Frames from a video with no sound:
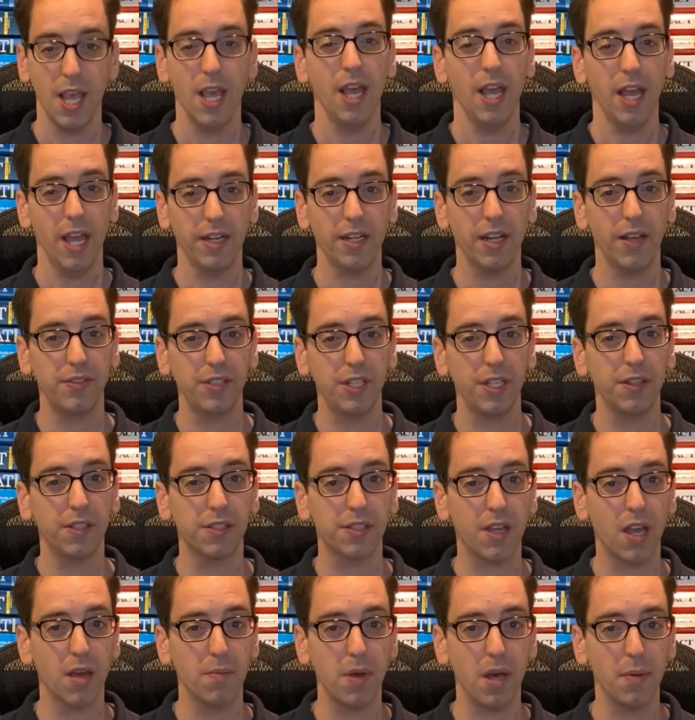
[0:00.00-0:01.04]
And I've seen this
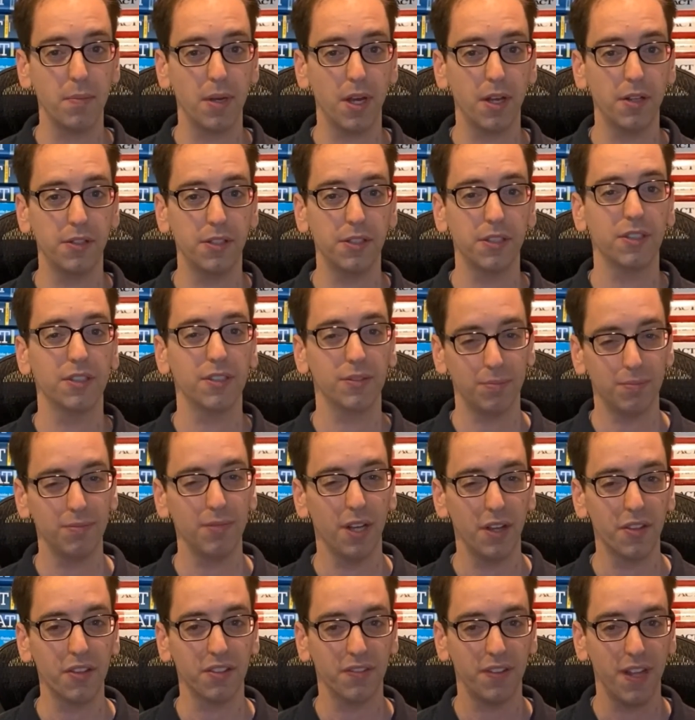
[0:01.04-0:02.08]
come up under
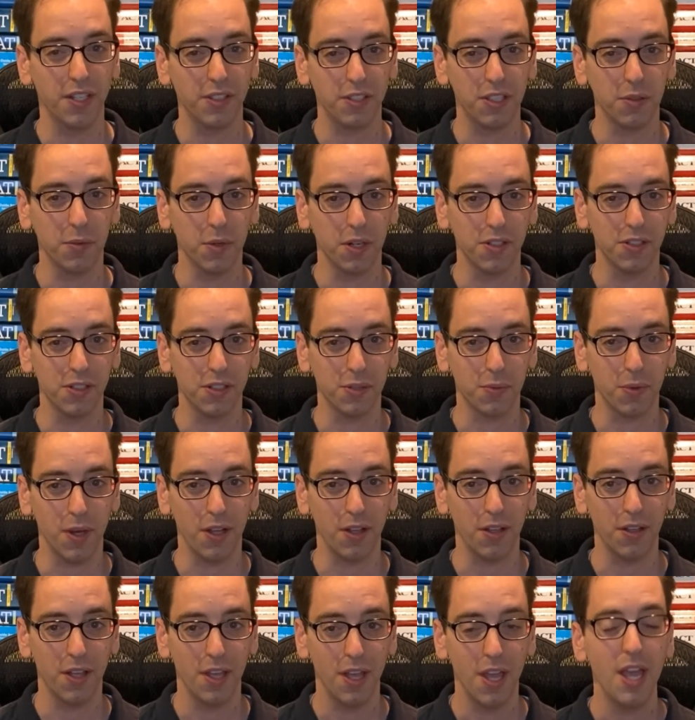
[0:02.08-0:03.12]
other fancy words as well.
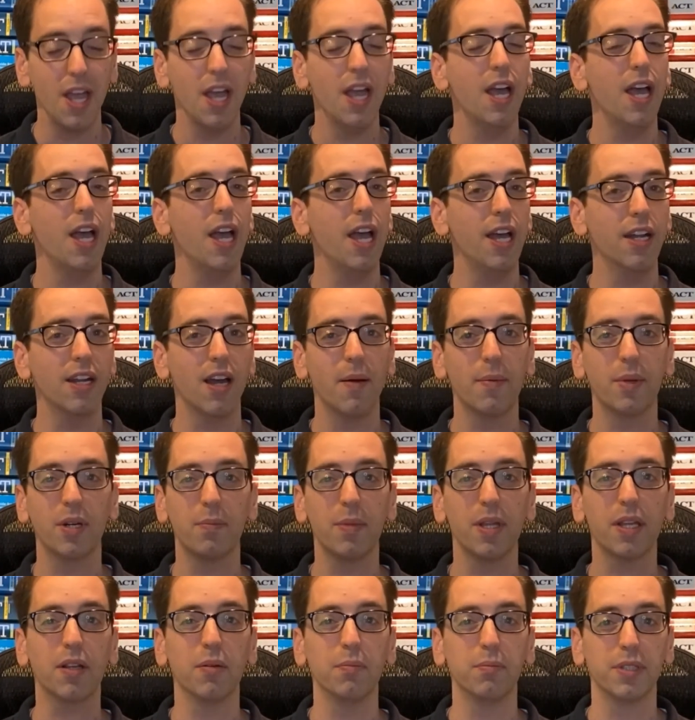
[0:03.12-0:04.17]
And I'm going to be
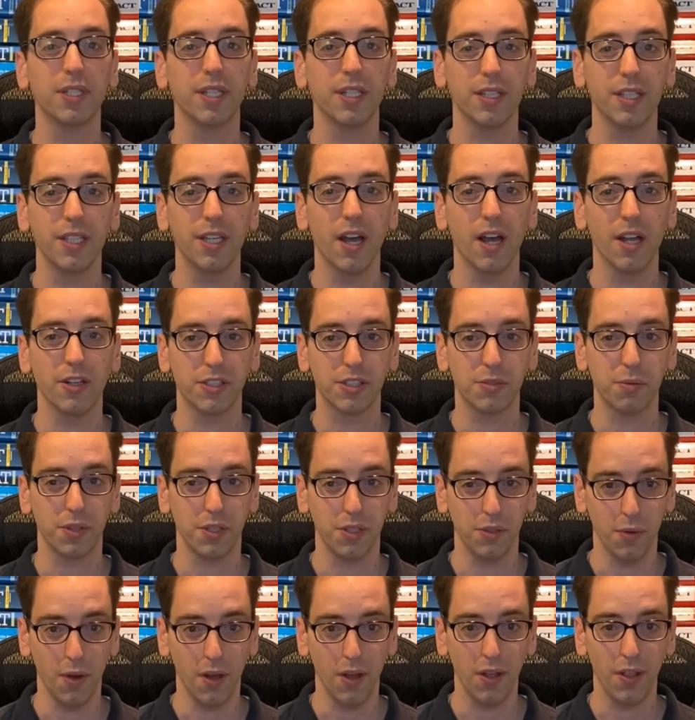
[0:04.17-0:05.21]
completely honest with you
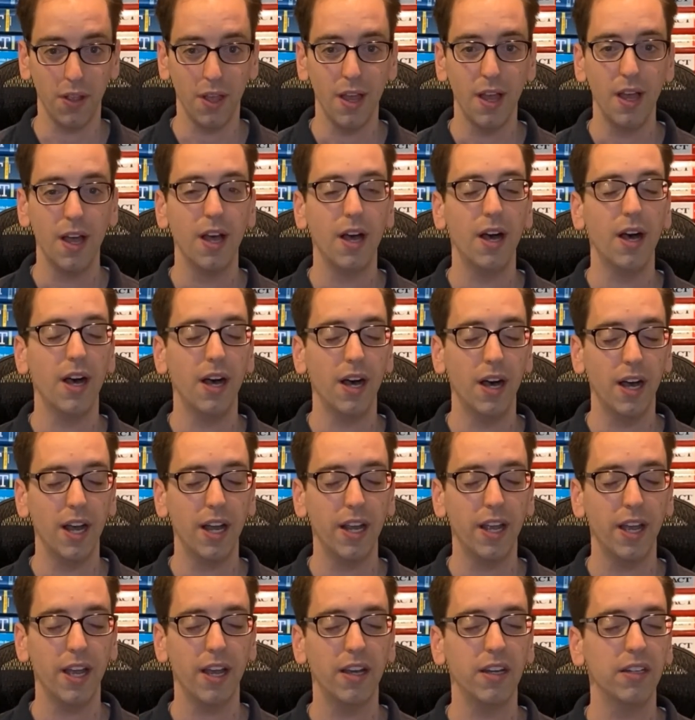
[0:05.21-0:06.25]
all. I
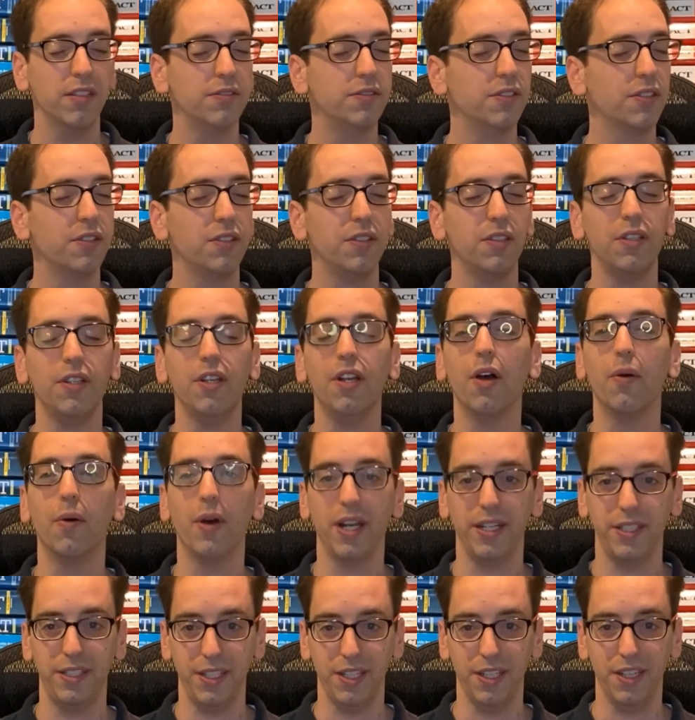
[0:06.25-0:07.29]
have no
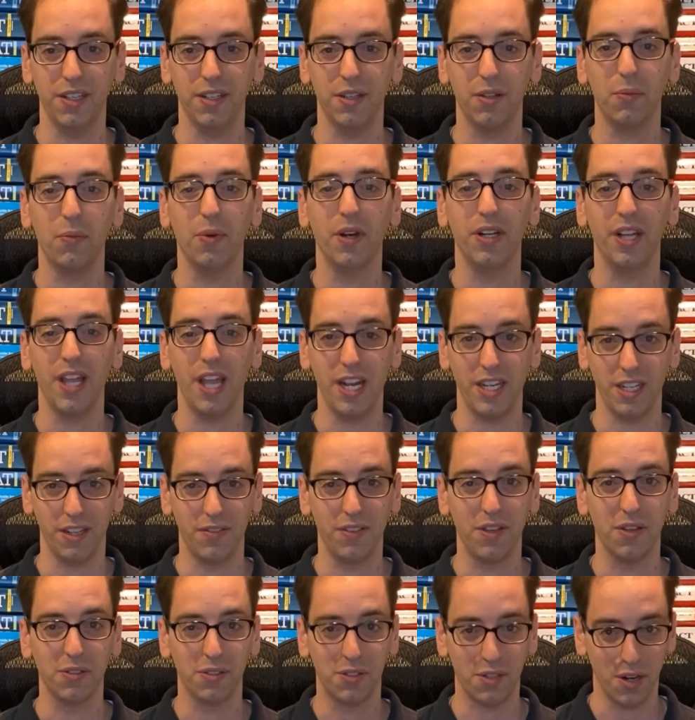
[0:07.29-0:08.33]
idea what any of
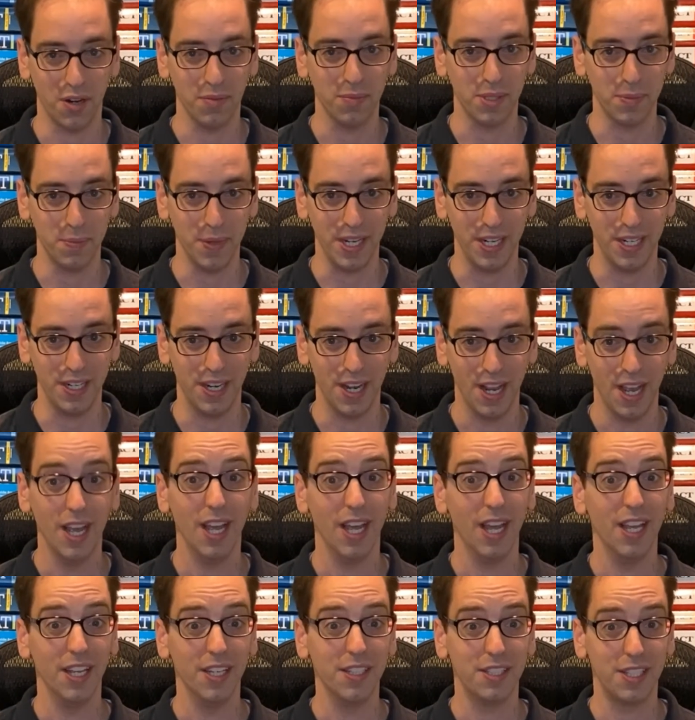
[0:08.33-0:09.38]
those terms mean.
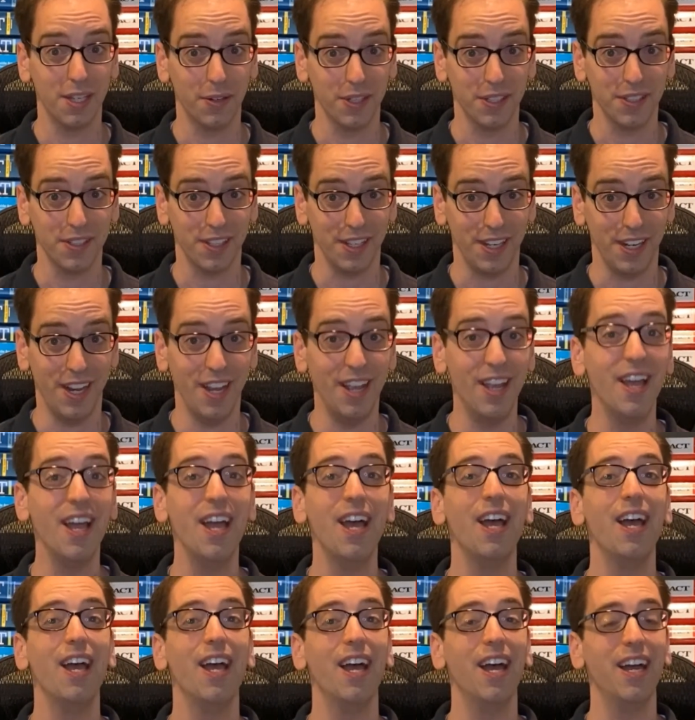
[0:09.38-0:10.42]
Seriously.
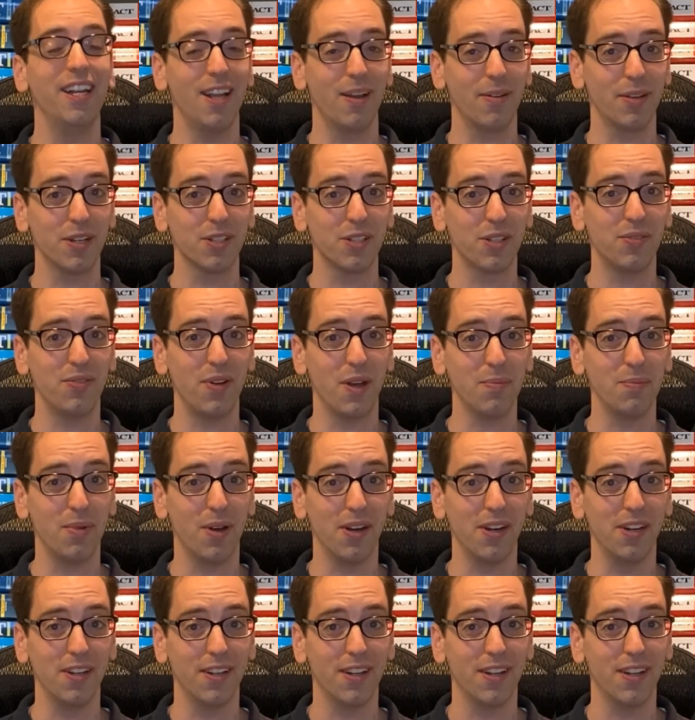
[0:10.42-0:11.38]
And now here's the fun part.